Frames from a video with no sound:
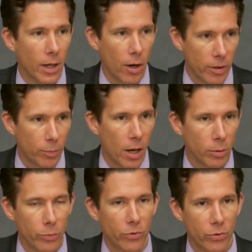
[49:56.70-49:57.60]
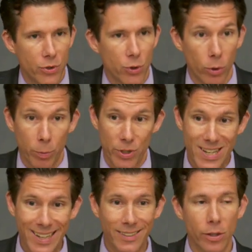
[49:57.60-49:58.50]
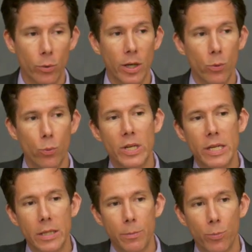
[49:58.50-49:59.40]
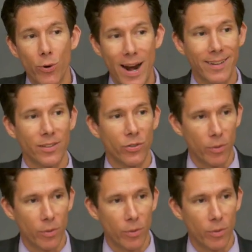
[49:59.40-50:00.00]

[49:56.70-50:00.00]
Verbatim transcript: Are there problems? Sure, particularly the way we practice